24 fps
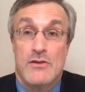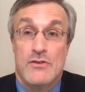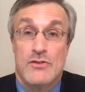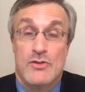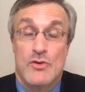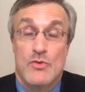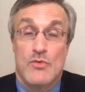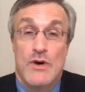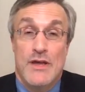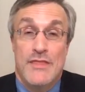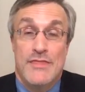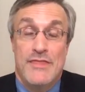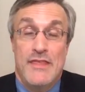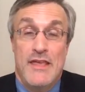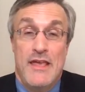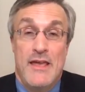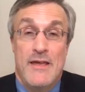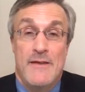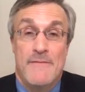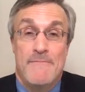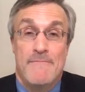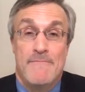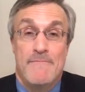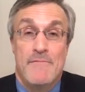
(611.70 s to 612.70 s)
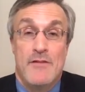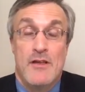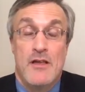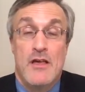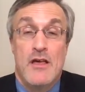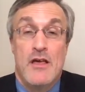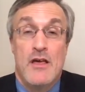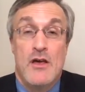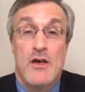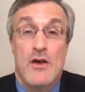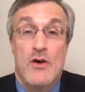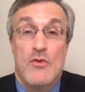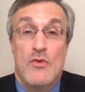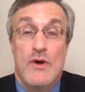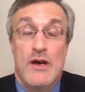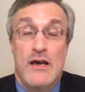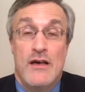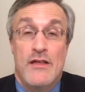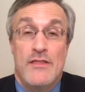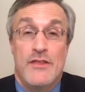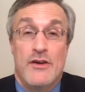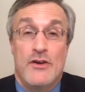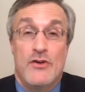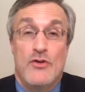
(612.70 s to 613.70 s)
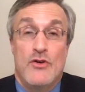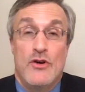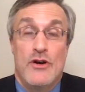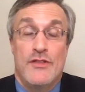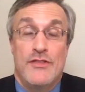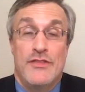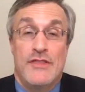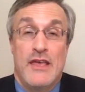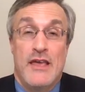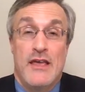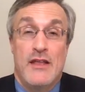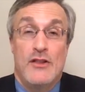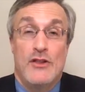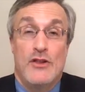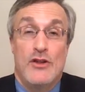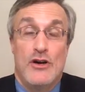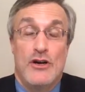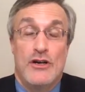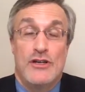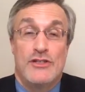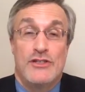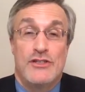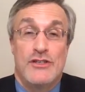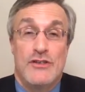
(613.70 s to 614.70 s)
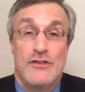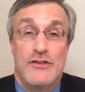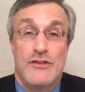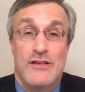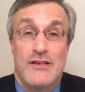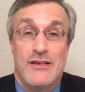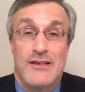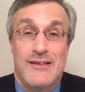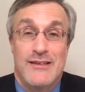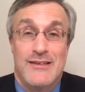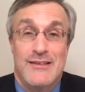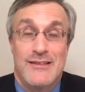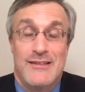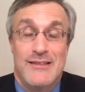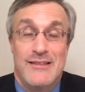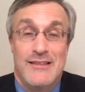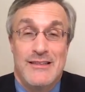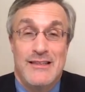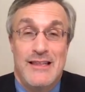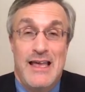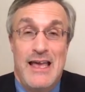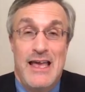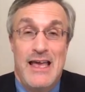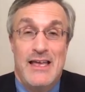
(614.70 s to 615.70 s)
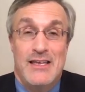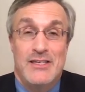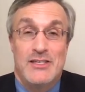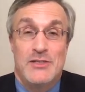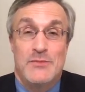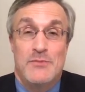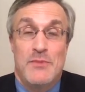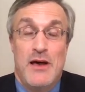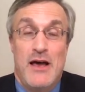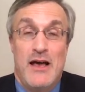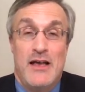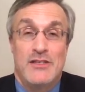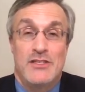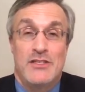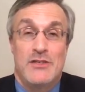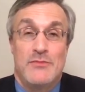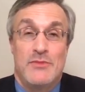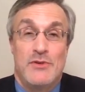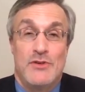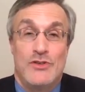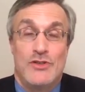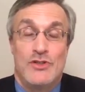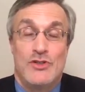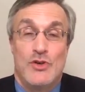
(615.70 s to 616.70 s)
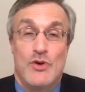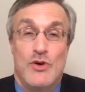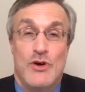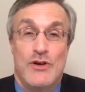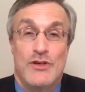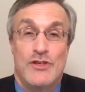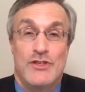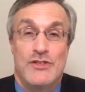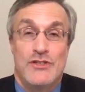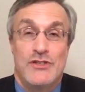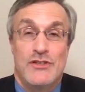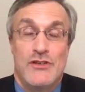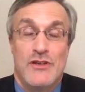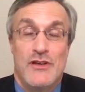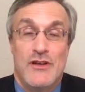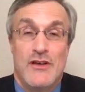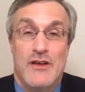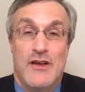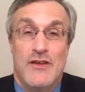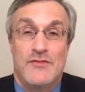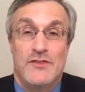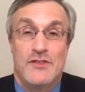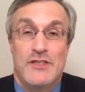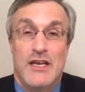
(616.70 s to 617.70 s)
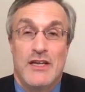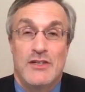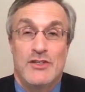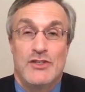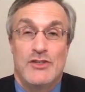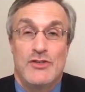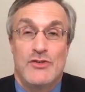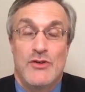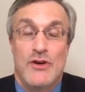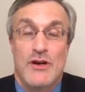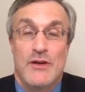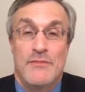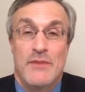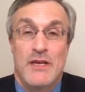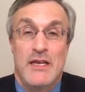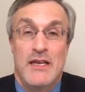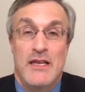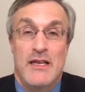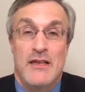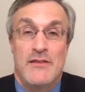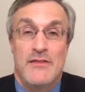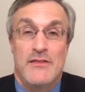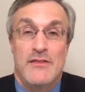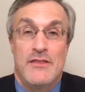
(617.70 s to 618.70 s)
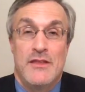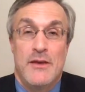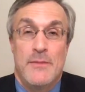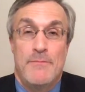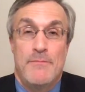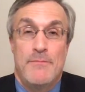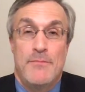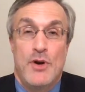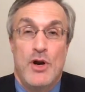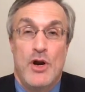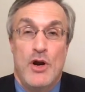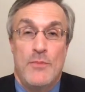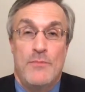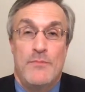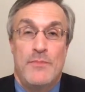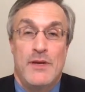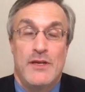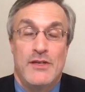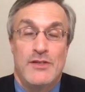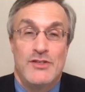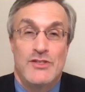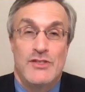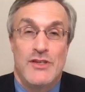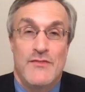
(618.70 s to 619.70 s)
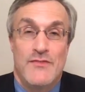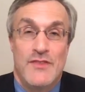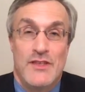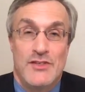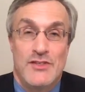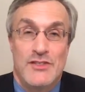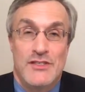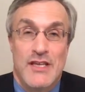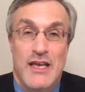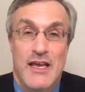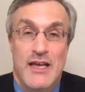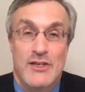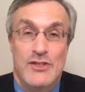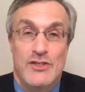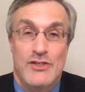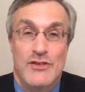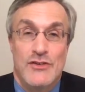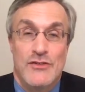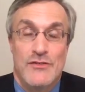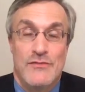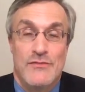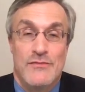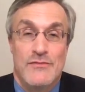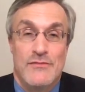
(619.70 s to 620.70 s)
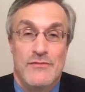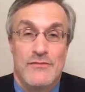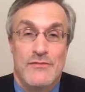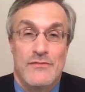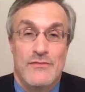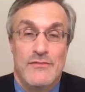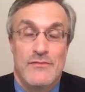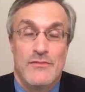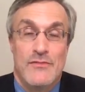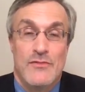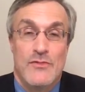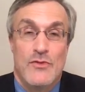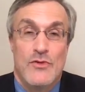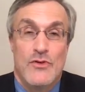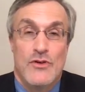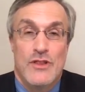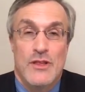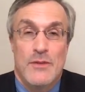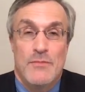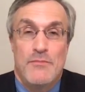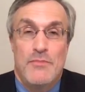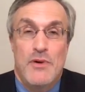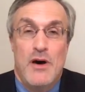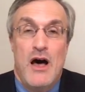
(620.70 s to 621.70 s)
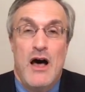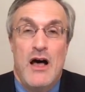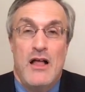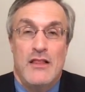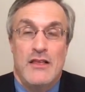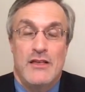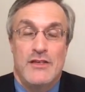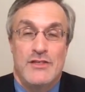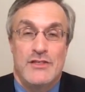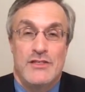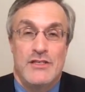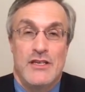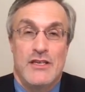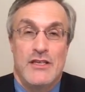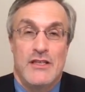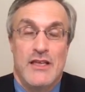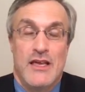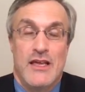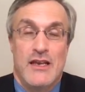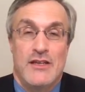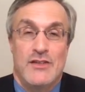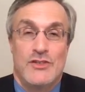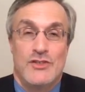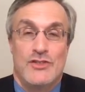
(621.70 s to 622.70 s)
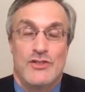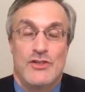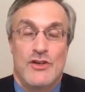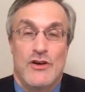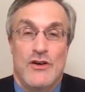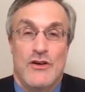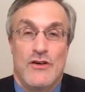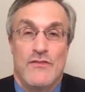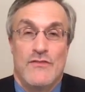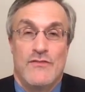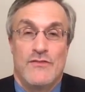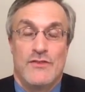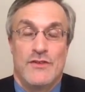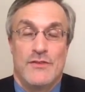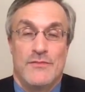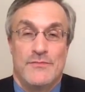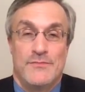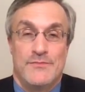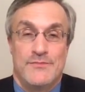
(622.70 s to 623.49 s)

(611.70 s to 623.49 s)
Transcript: So what then? Well, the court then looked to the last possible source of statutory meaning, the purpose of the statute, or the policy that it served.